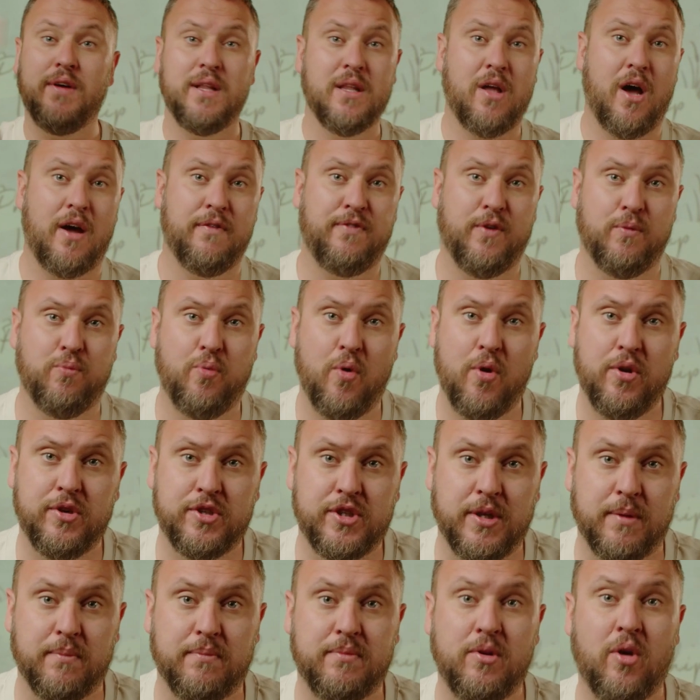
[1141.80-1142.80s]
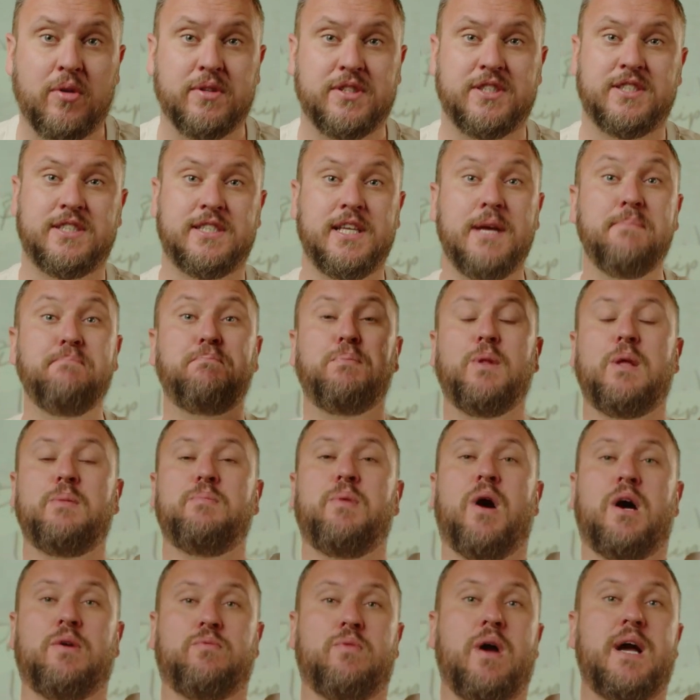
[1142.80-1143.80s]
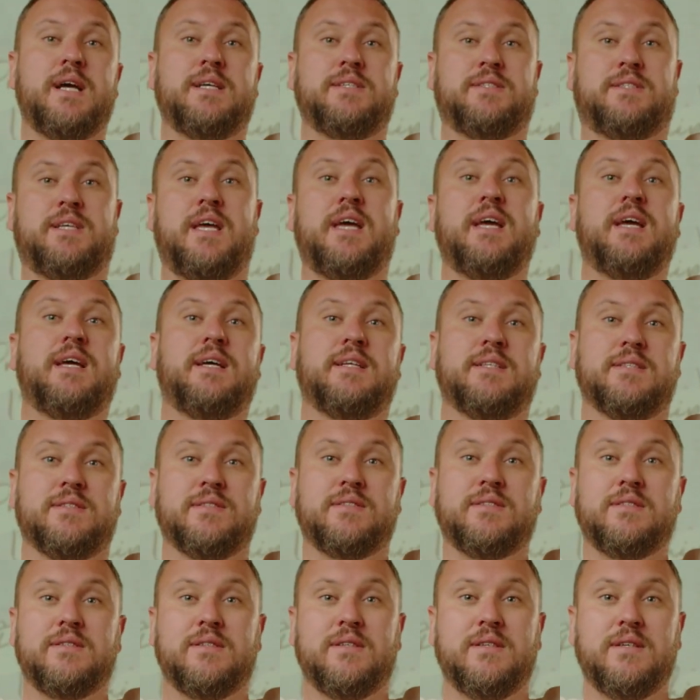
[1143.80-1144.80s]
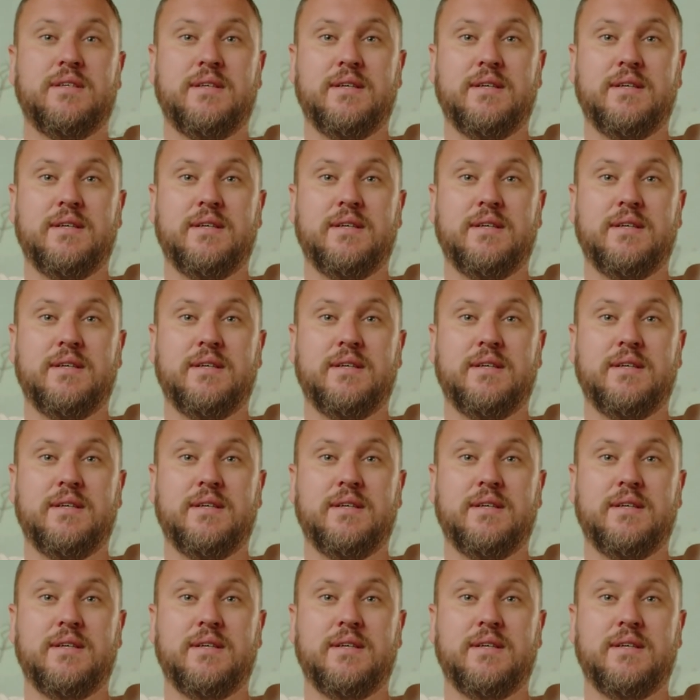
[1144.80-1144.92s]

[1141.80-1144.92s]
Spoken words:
a life of worship not simply by raised hands